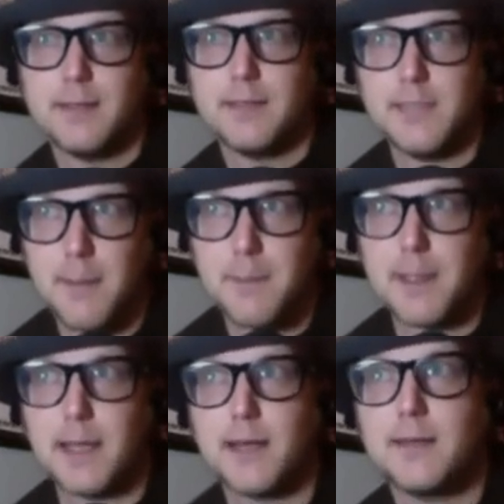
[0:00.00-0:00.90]

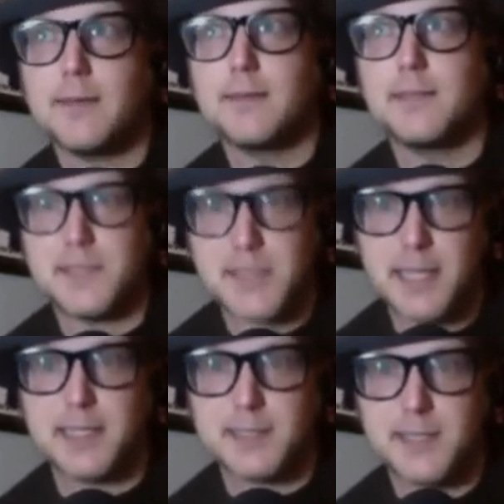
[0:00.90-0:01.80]
numbing the
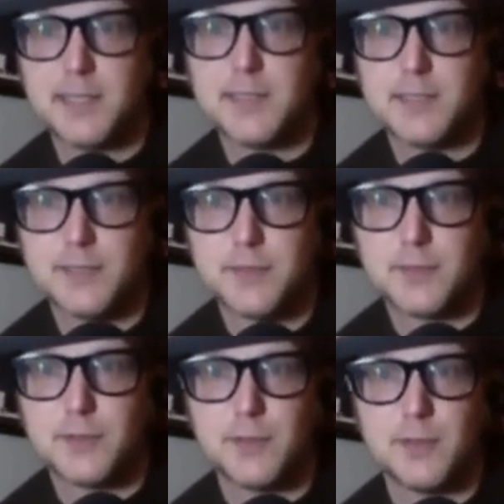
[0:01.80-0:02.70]
psychic senses for
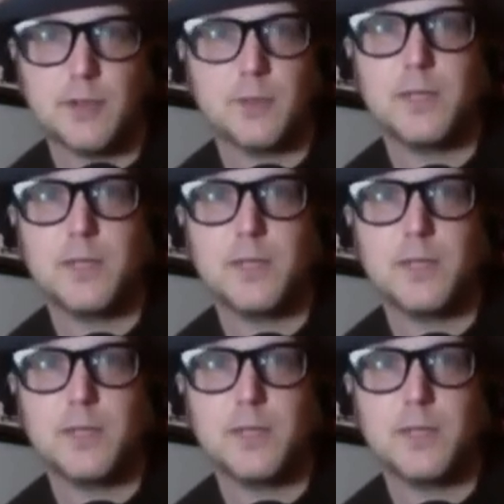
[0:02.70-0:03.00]
so long.